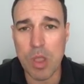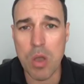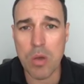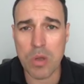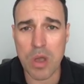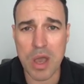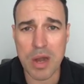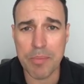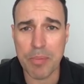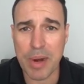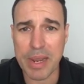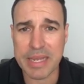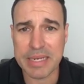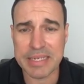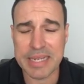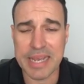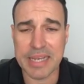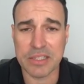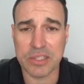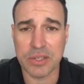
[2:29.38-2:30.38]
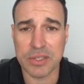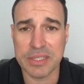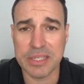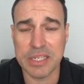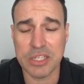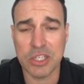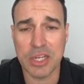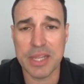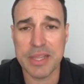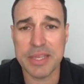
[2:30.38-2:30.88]
I'll kind of break it down. So
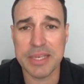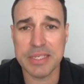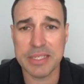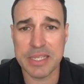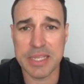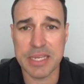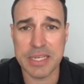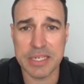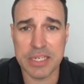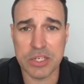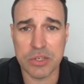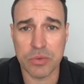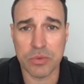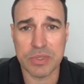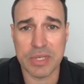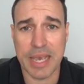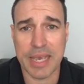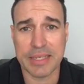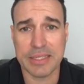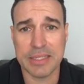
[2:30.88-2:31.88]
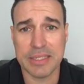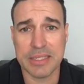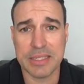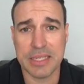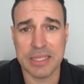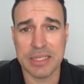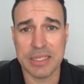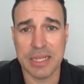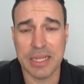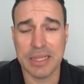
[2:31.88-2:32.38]
essentially, these are the additional taxes
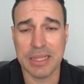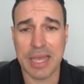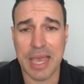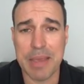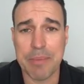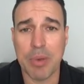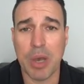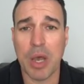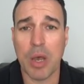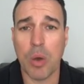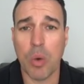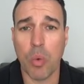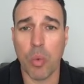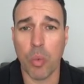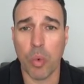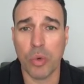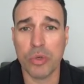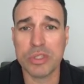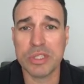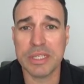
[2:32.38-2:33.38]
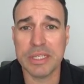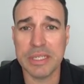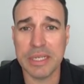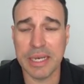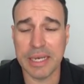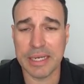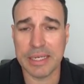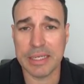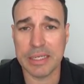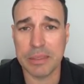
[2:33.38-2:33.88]
that Labor want
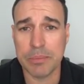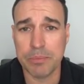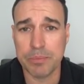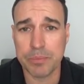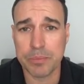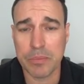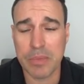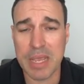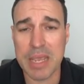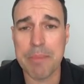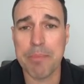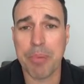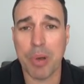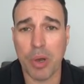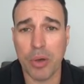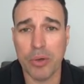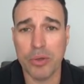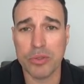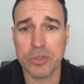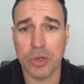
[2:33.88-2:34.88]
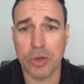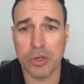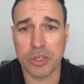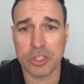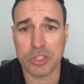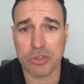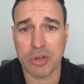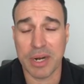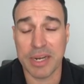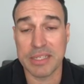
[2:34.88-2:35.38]
to impose on
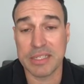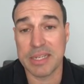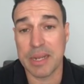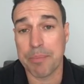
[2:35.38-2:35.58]
Australians.